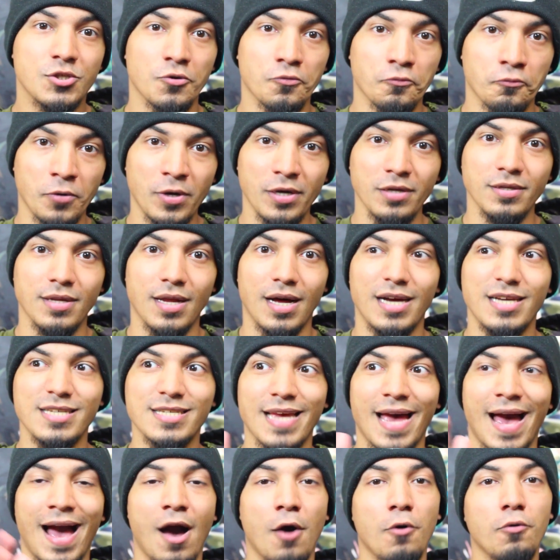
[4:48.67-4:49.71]
to realize
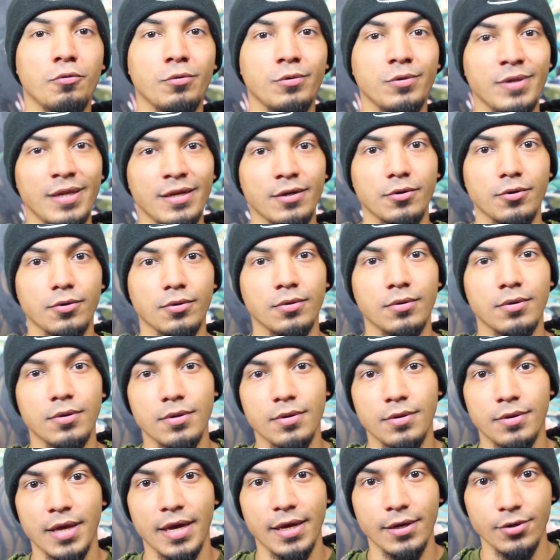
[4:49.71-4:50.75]
how little
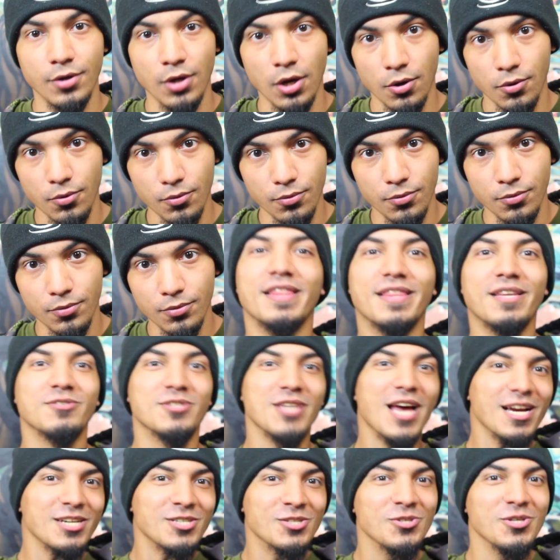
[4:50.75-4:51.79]
they know.
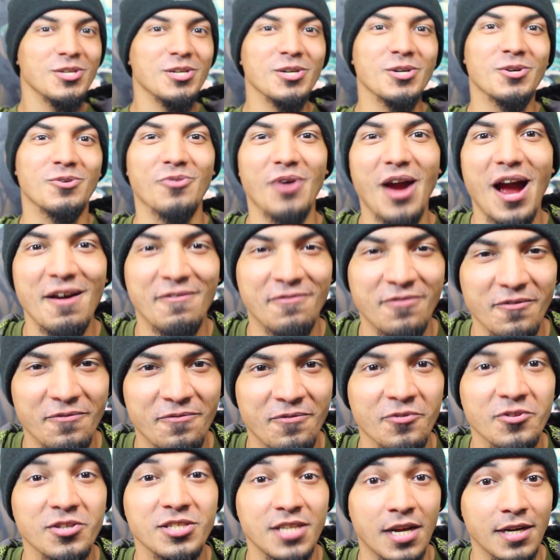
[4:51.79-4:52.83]
There's actually a graph
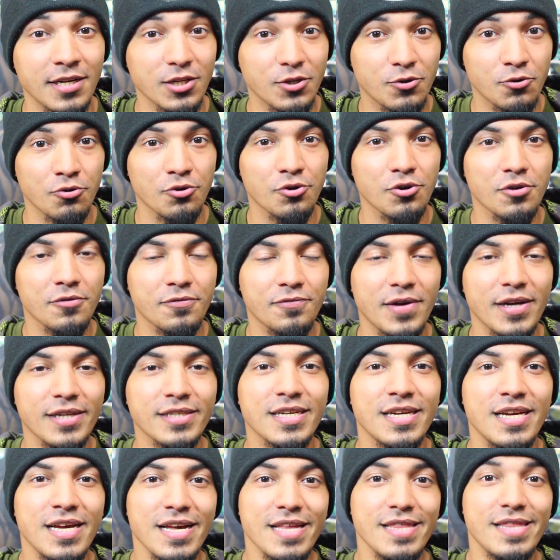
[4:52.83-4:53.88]
for the Dunning-Kruger
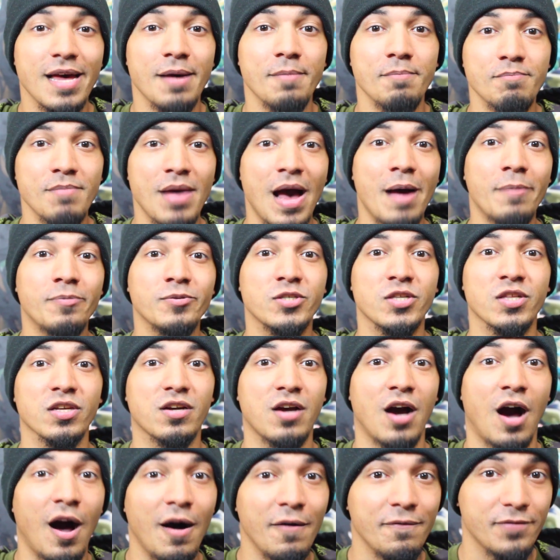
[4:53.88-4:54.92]
effect that maps the
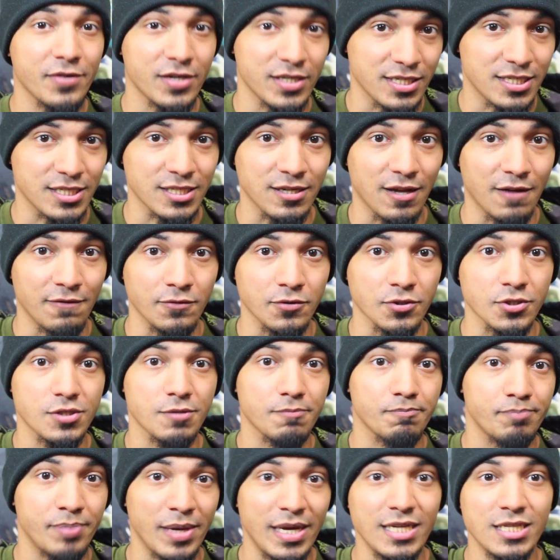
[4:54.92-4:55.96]
confidence
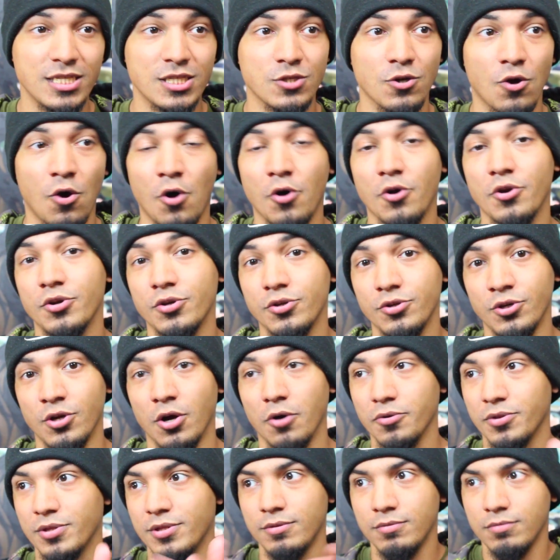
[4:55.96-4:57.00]
levels based on, you
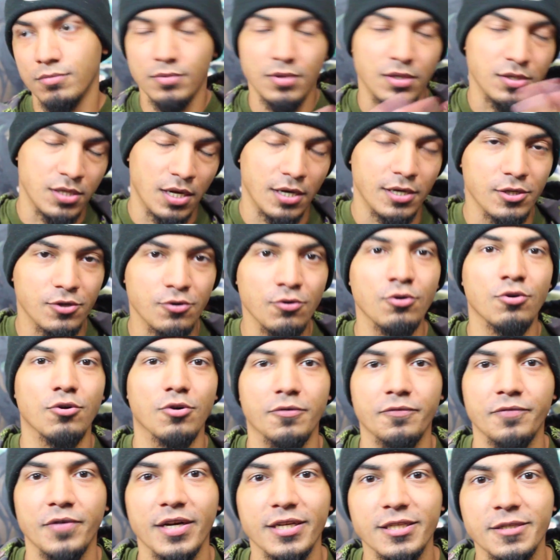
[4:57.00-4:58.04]
know, the Dunning-Kruger
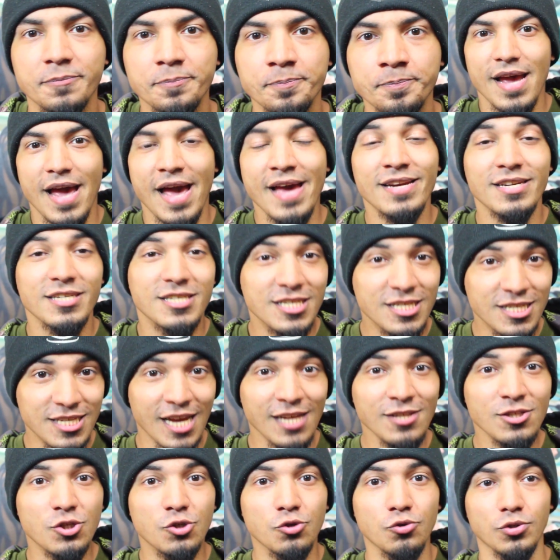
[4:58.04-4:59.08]
effect. And
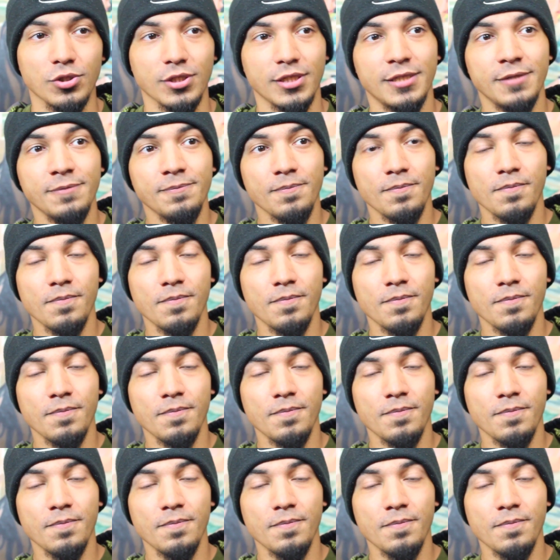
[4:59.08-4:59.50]
essentially,